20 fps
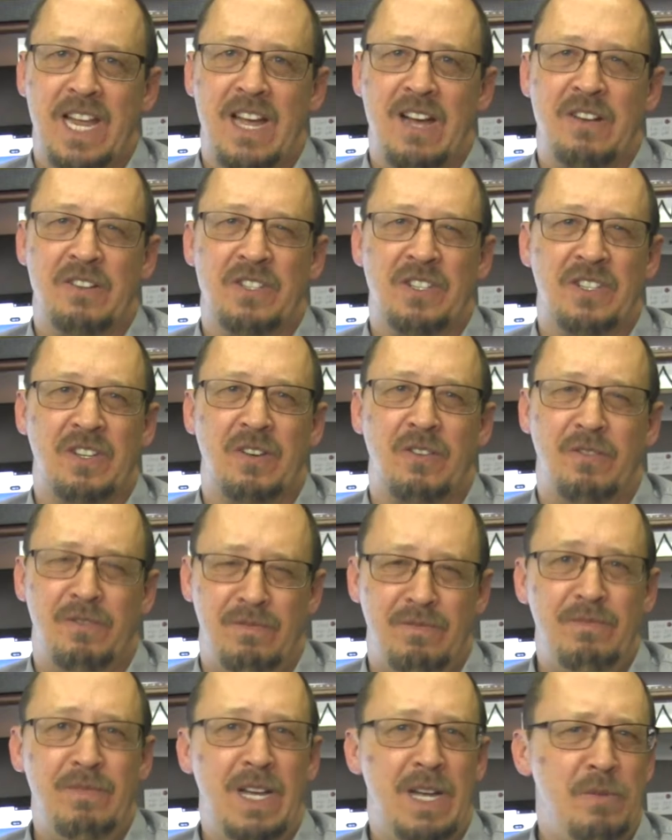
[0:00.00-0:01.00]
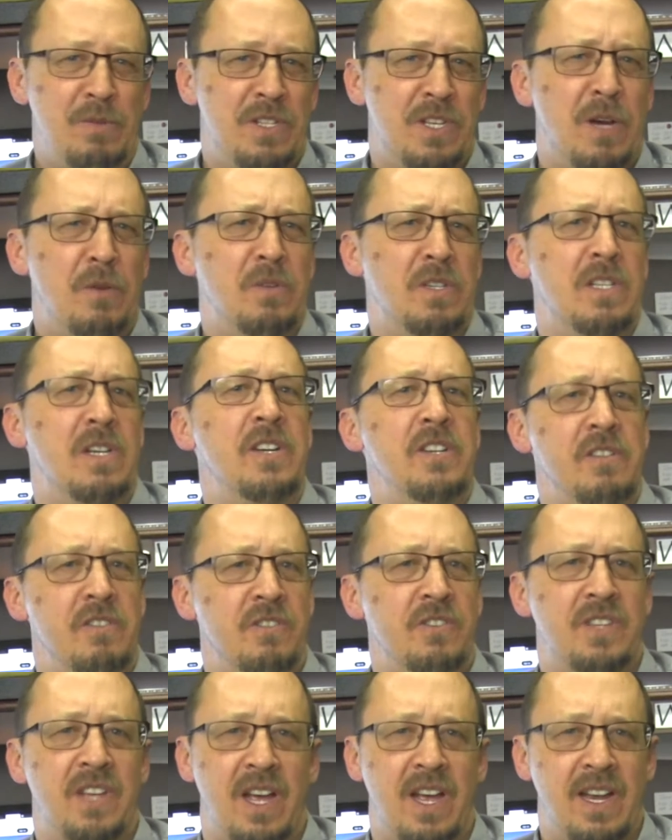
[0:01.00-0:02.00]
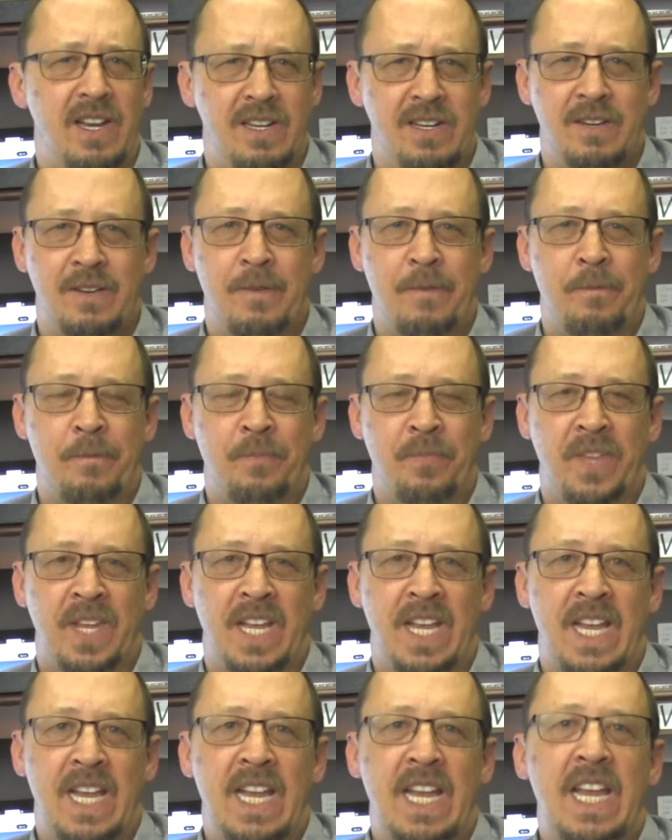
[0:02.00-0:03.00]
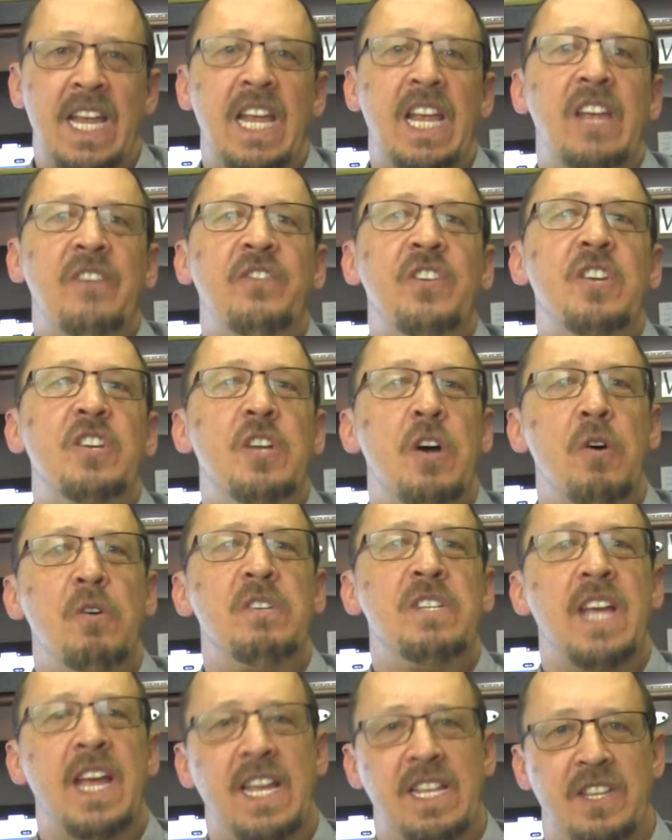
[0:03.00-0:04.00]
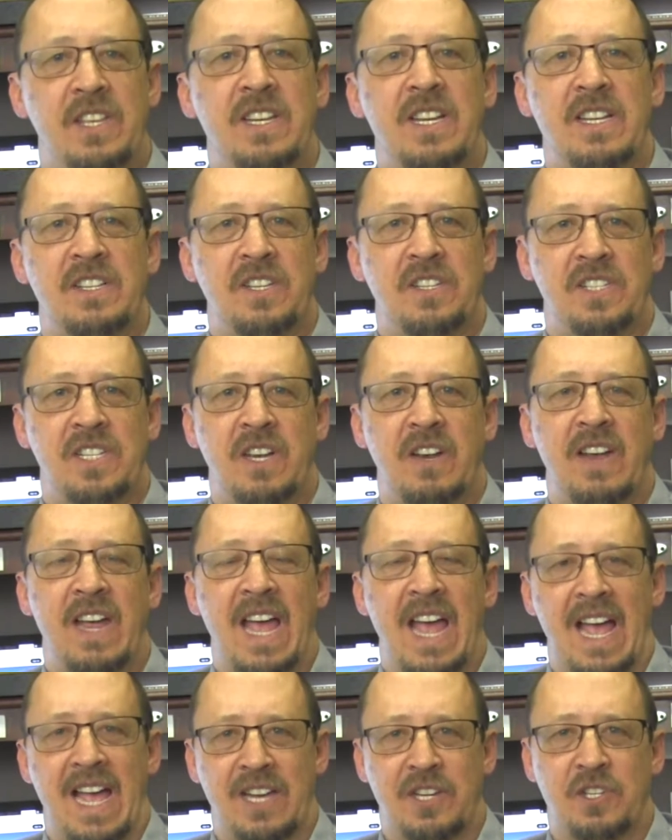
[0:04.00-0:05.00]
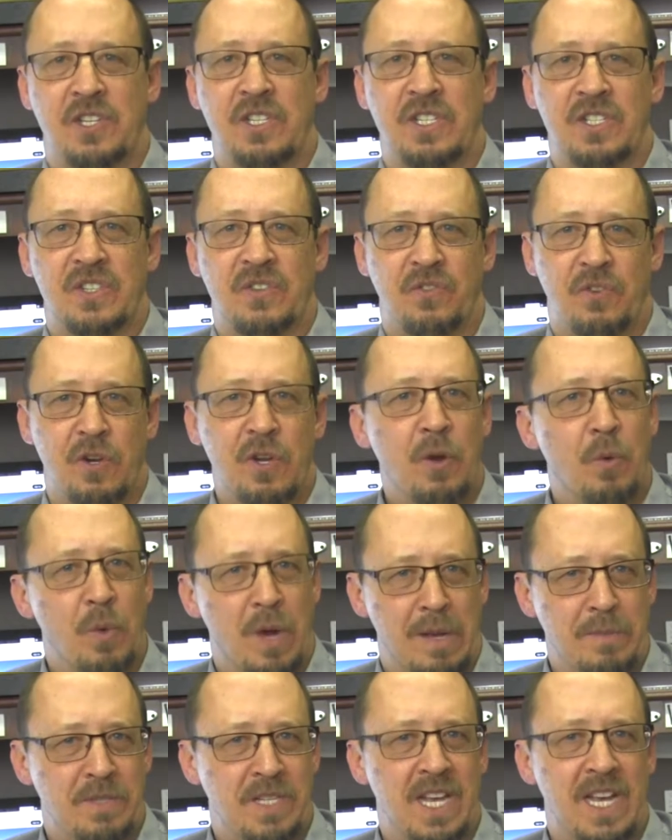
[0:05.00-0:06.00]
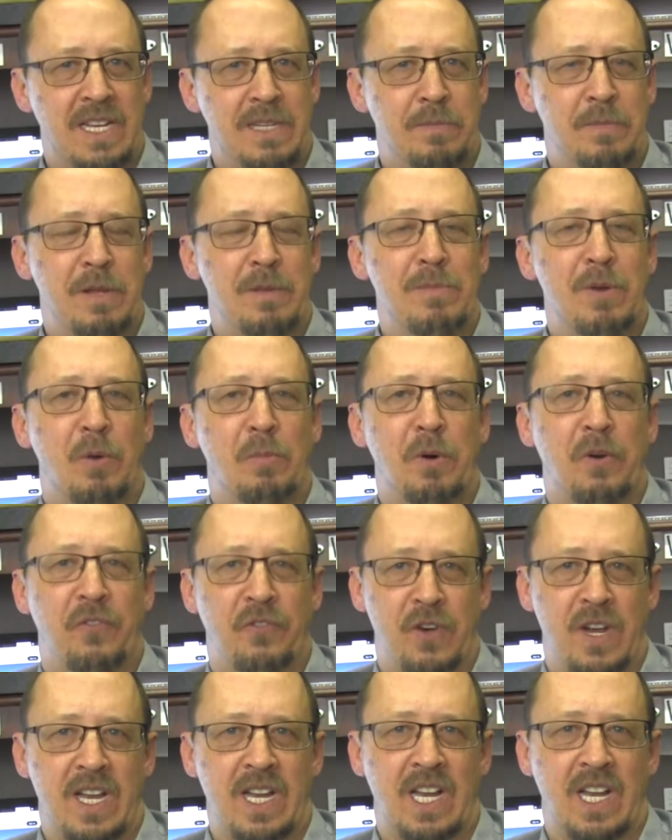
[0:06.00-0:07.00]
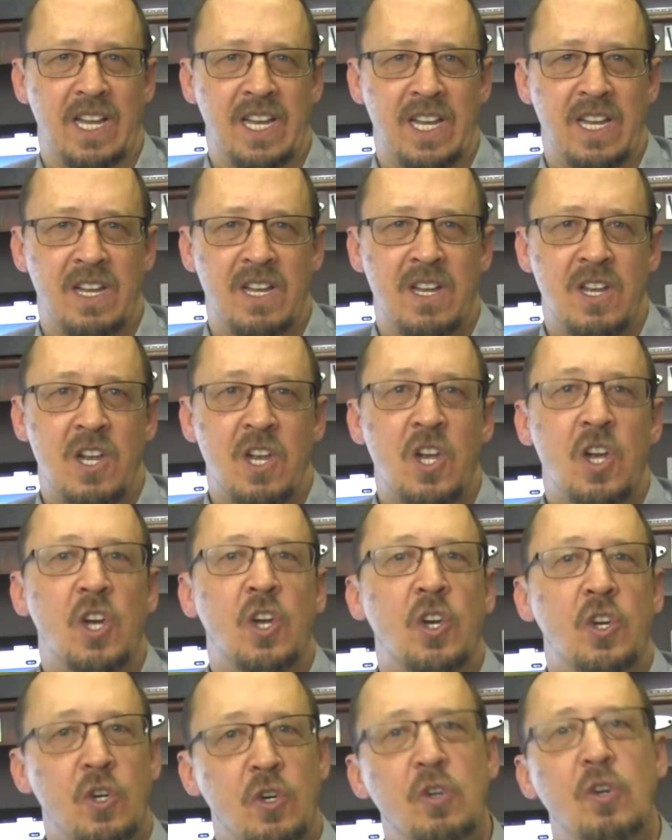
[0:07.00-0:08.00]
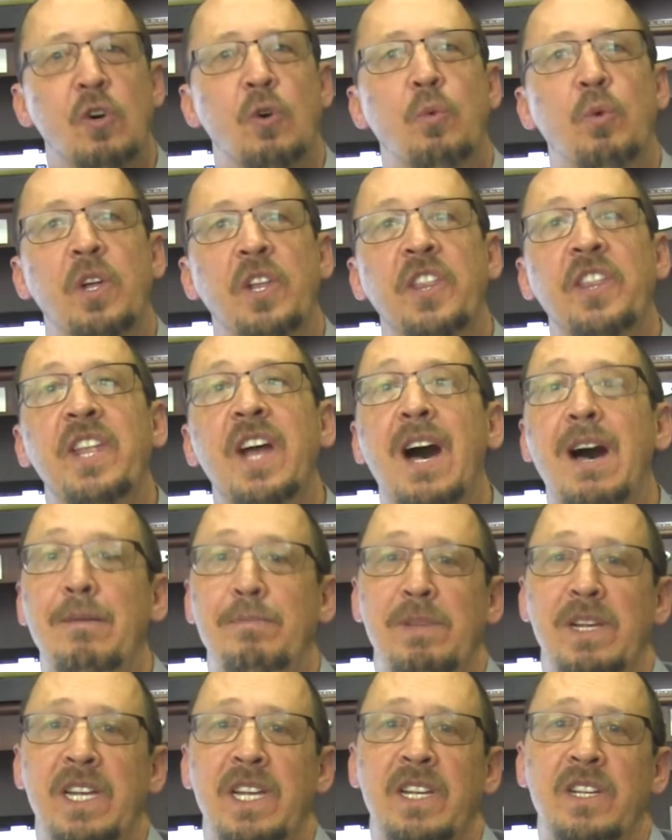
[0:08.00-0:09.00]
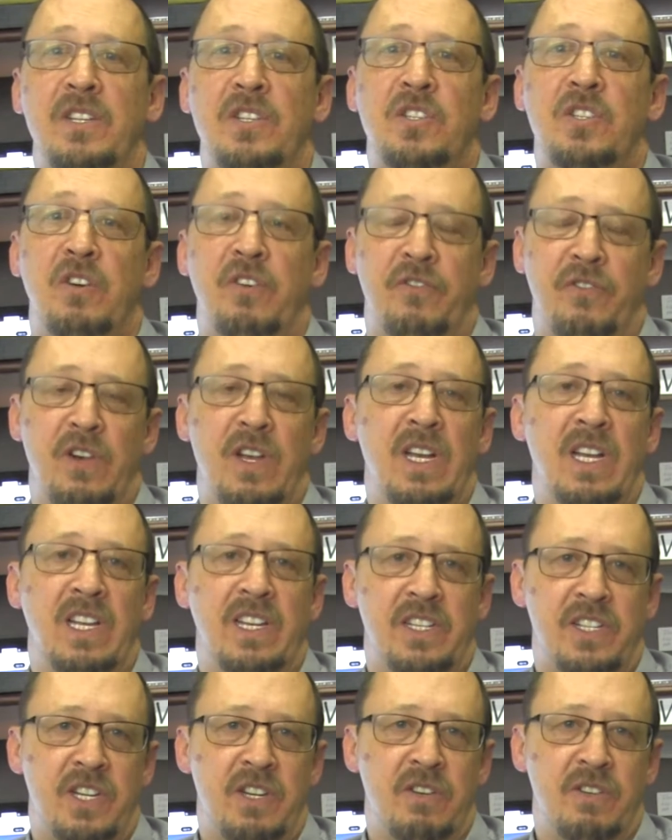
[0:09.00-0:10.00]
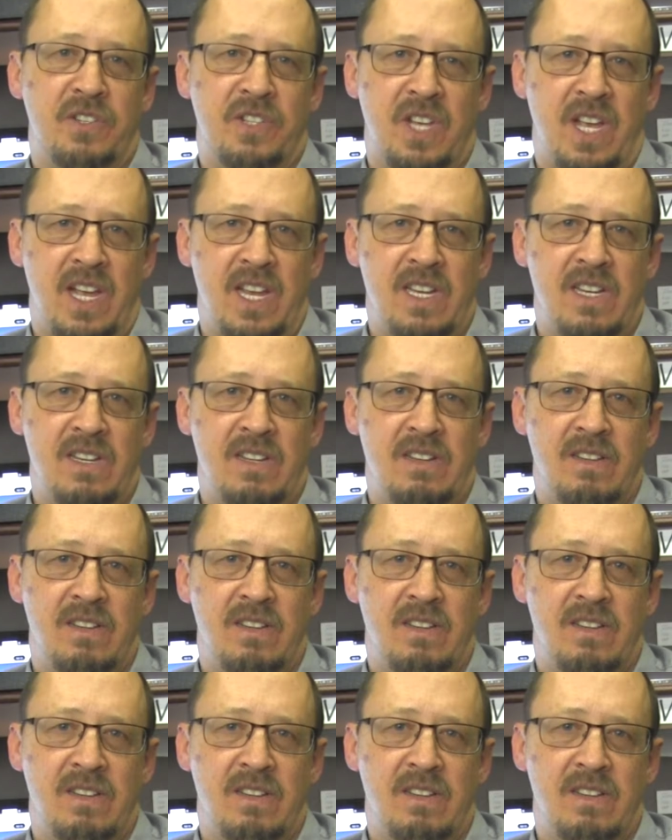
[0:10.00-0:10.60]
down, so I was always on your side. If you don't take the necessary actions for your website to be mobile friendly, Google will not be so friendly to your site.